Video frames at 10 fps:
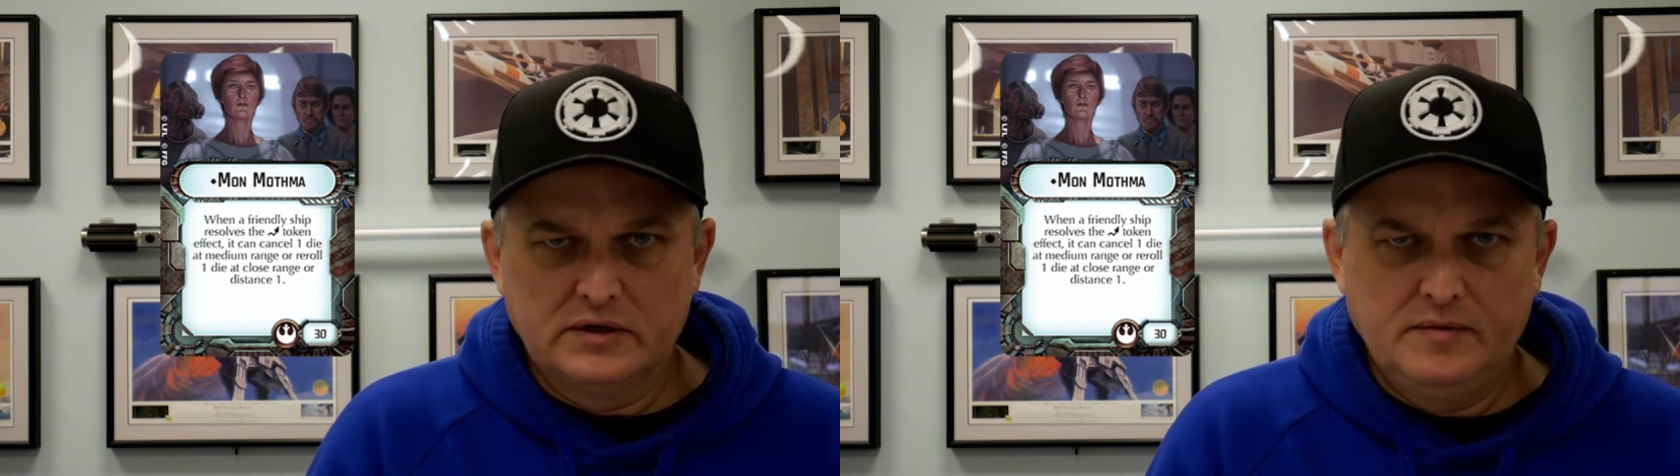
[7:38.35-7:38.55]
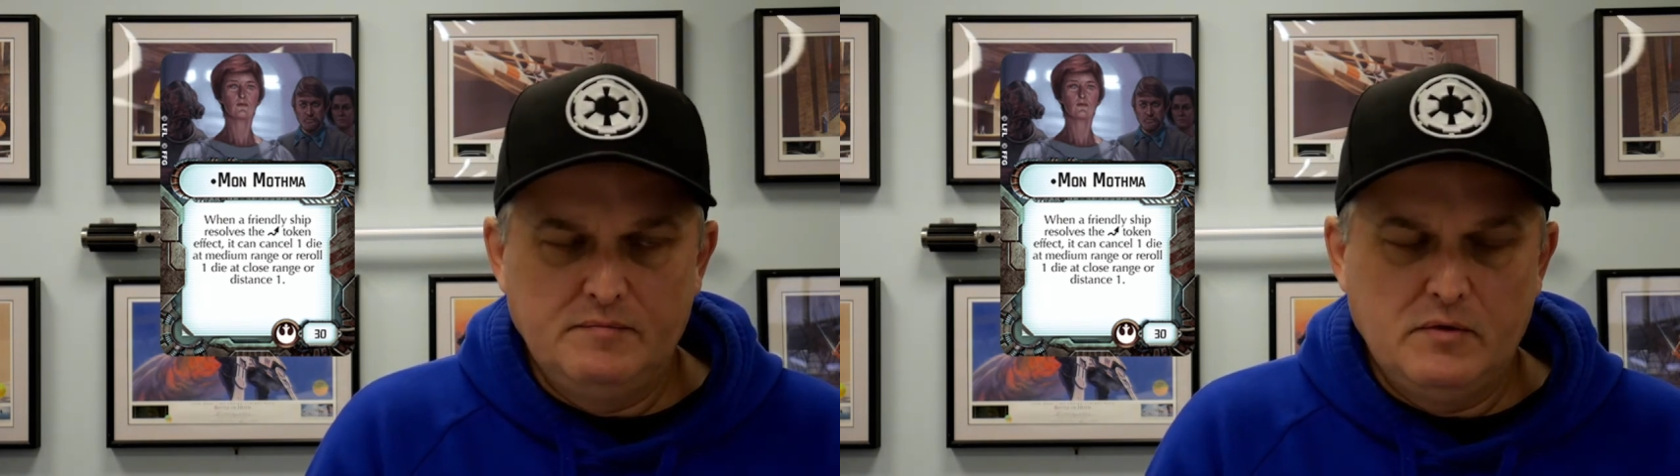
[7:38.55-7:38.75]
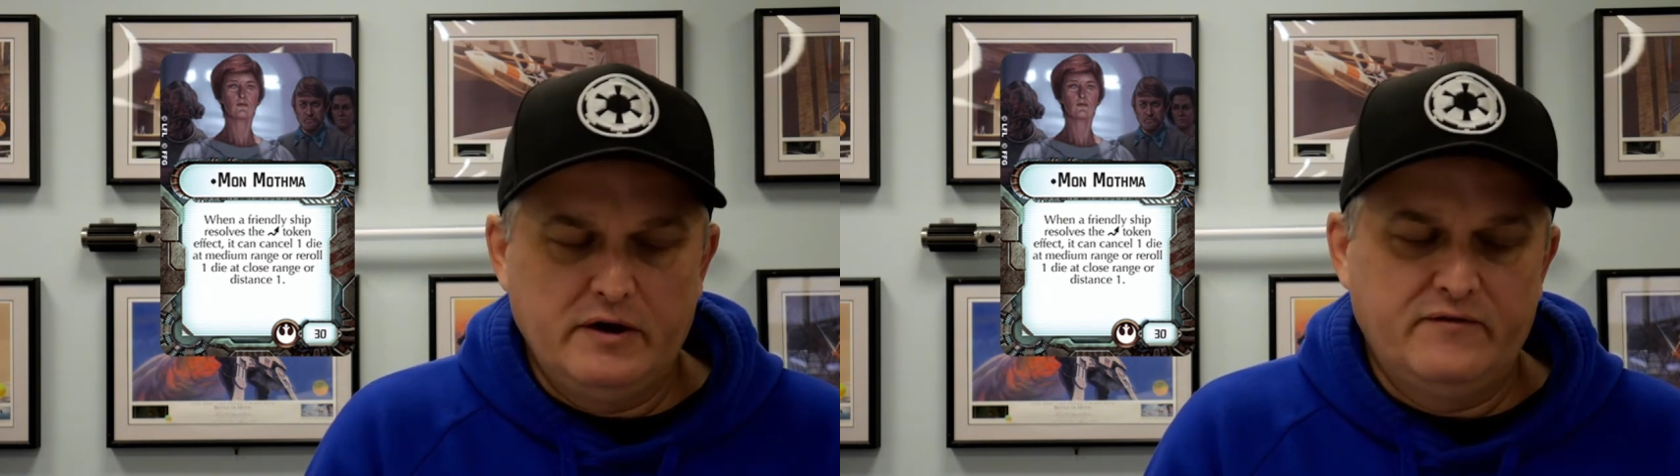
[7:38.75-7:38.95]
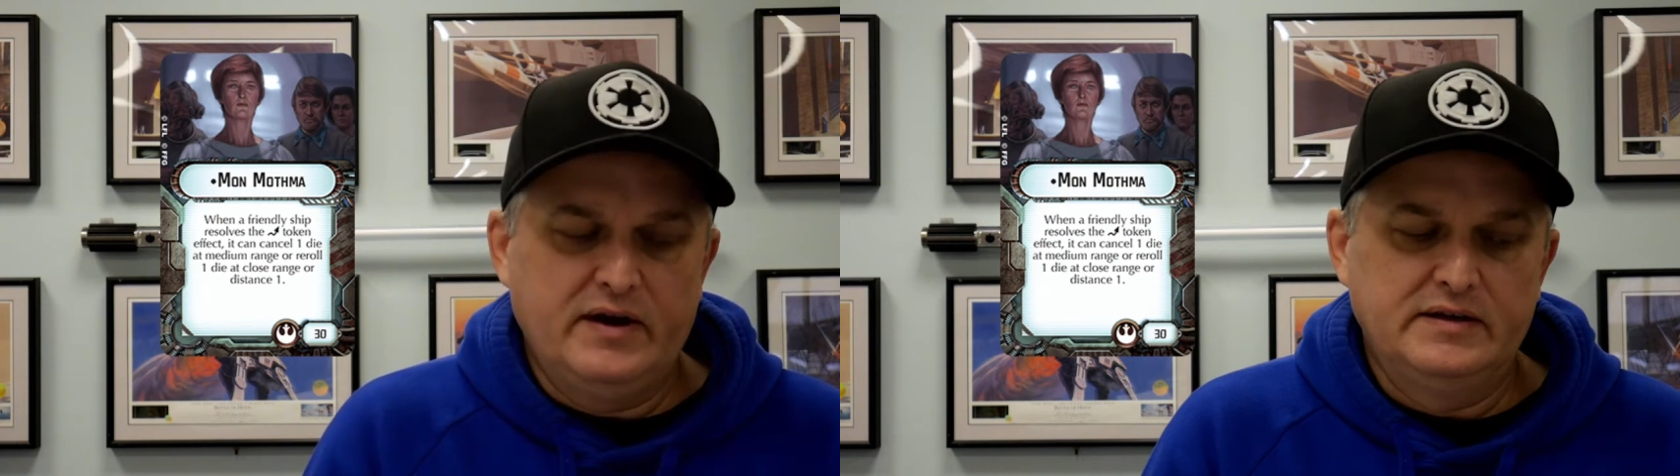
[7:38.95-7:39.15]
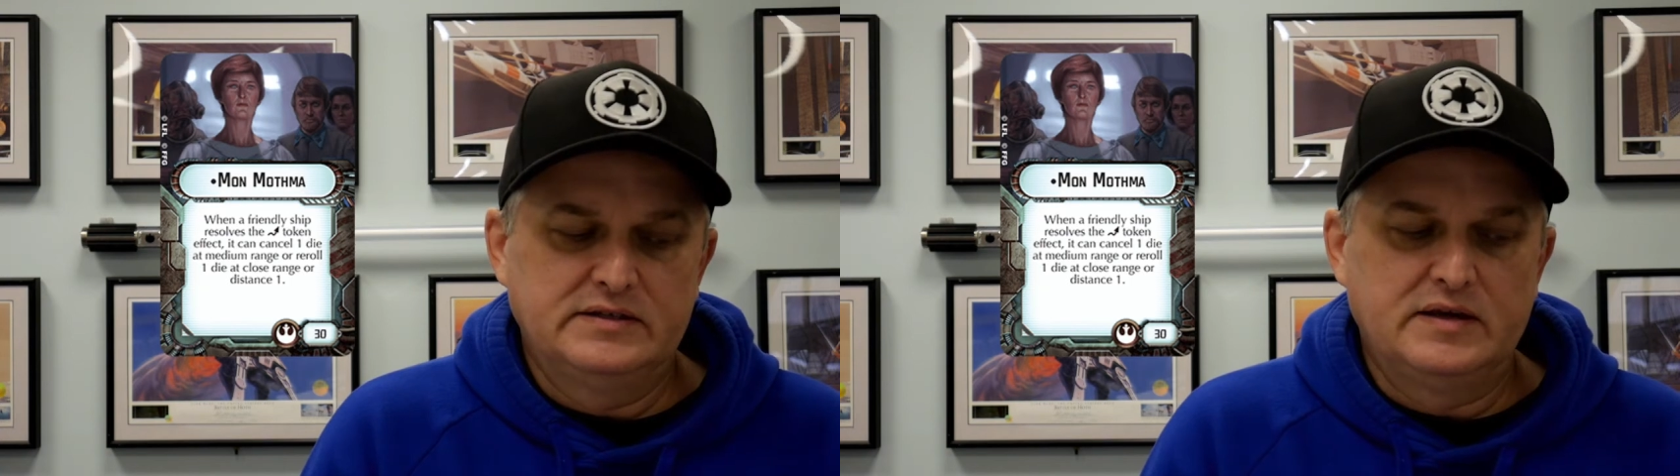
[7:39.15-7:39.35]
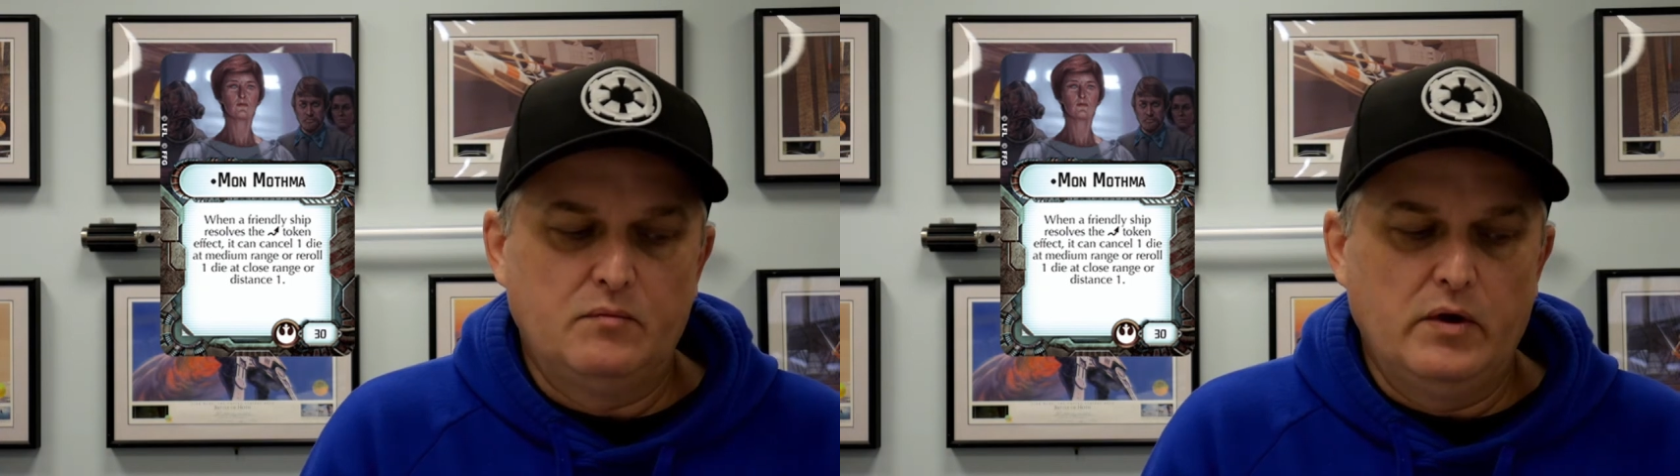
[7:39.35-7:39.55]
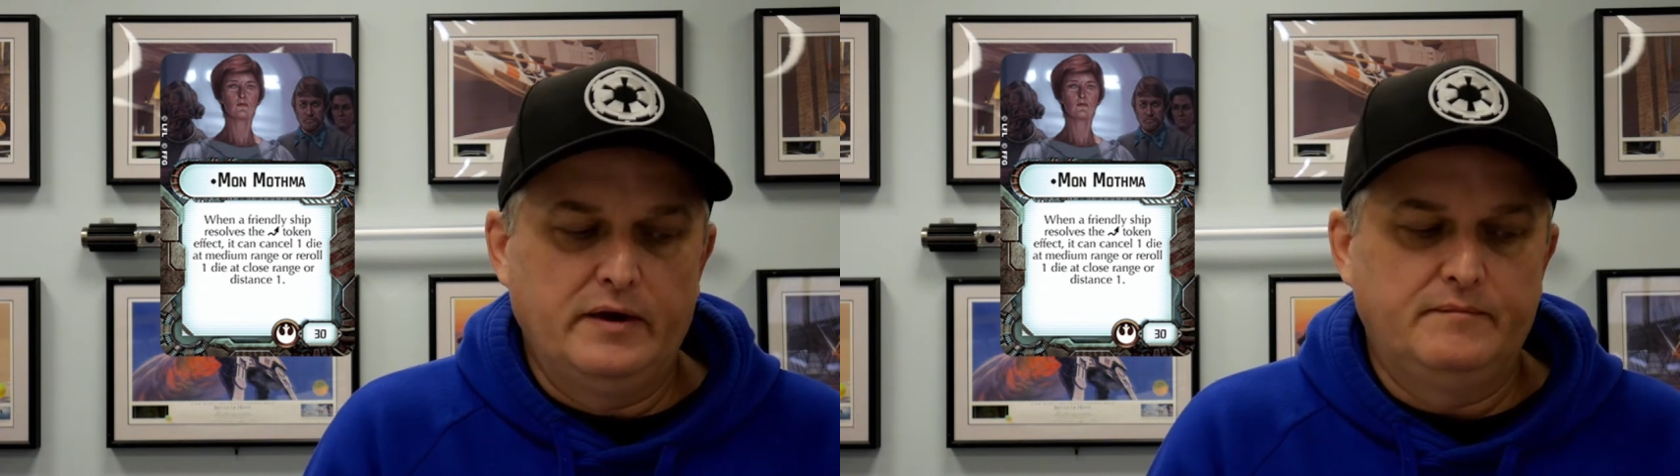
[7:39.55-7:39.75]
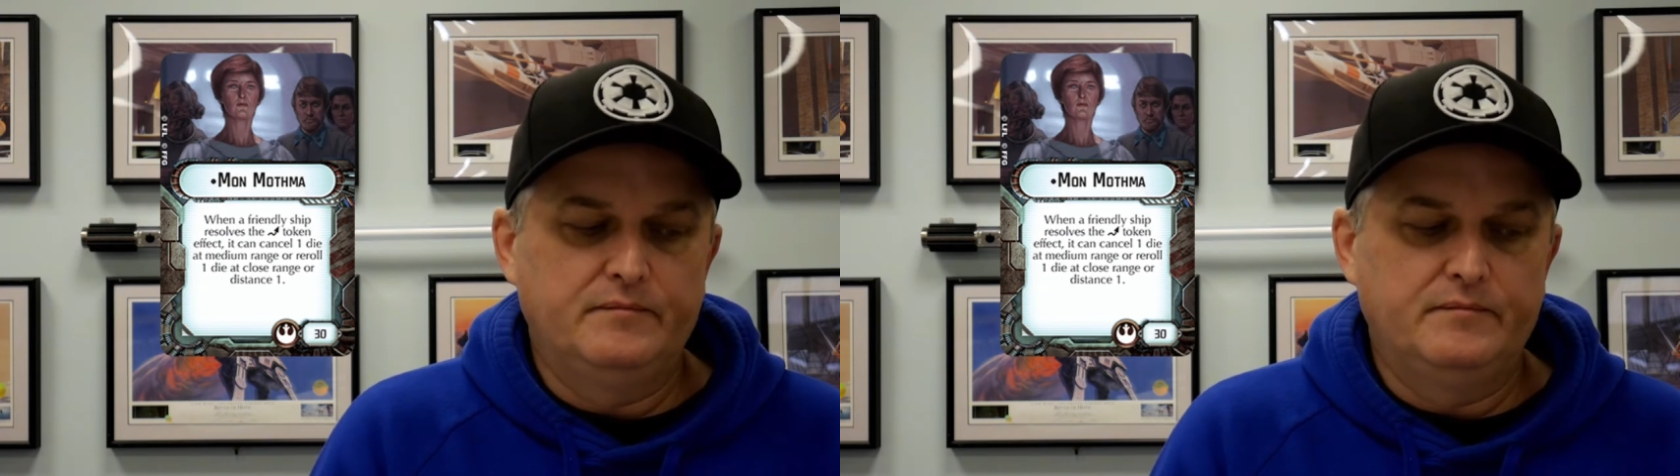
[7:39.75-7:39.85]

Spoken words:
to be modified in some way,